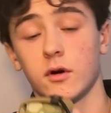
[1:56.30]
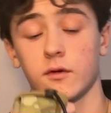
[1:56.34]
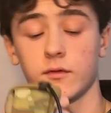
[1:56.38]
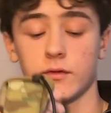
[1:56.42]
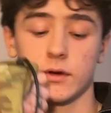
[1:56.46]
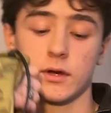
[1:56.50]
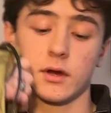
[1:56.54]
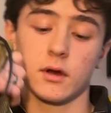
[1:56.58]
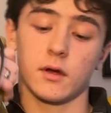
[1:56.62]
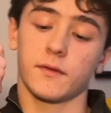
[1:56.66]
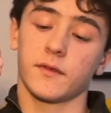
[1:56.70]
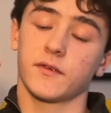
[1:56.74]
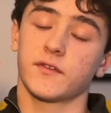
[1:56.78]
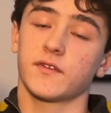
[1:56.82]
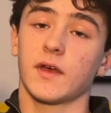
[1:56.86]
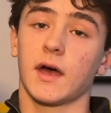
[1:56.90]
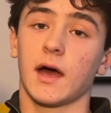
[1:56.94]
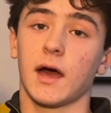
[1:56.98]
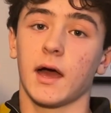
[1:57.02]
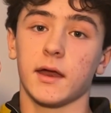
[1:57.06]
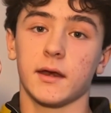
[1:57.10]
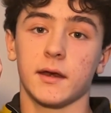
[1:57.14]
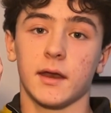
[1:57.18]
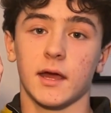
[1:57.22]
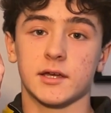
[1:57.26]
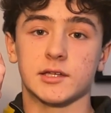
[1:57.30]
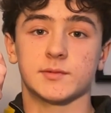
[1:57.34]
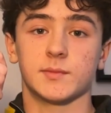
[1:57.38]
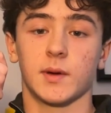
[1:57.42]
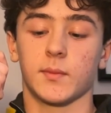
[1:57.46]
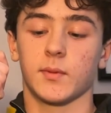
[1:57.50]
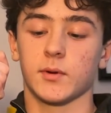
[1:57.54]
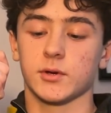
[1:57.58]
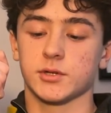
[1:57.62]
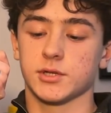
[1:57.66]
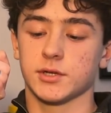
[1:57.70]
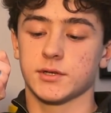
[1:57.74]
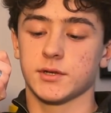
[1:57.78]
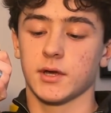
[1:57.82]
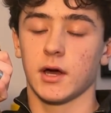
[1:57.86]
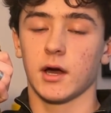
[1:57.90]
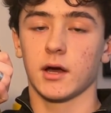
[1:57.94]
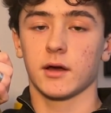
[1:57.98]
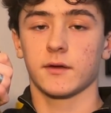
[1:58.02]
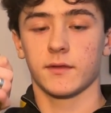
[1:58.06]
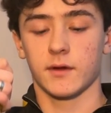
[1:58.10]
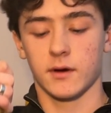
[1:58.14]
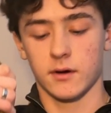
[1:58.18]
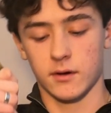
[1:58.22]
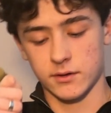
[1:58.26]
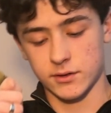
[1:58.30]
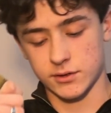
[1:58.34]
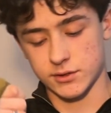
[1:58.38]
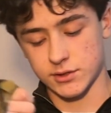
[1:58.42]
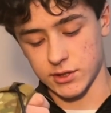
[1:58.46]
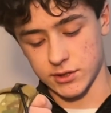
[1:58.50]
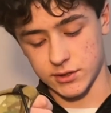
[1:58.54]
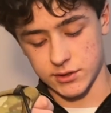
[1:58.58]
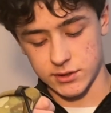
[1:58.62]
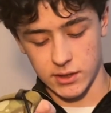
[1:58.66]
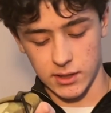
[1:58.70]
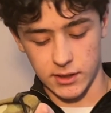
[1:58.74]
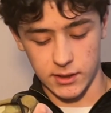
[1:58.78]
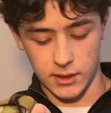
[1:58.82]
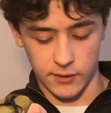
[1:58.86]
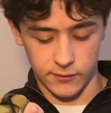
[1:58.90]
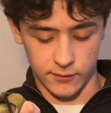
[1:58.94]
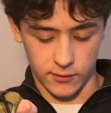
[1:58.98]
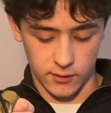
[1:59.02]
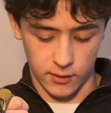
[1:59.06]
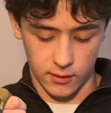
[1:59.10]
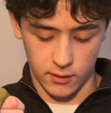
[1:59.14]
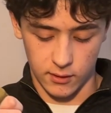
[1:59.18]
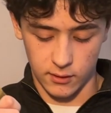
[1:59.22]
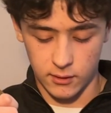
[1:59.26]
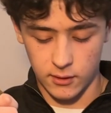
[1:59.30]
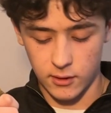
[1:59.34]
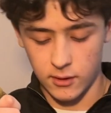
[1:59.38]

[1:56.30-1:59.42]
over here on the side next to my push to talk, there is just another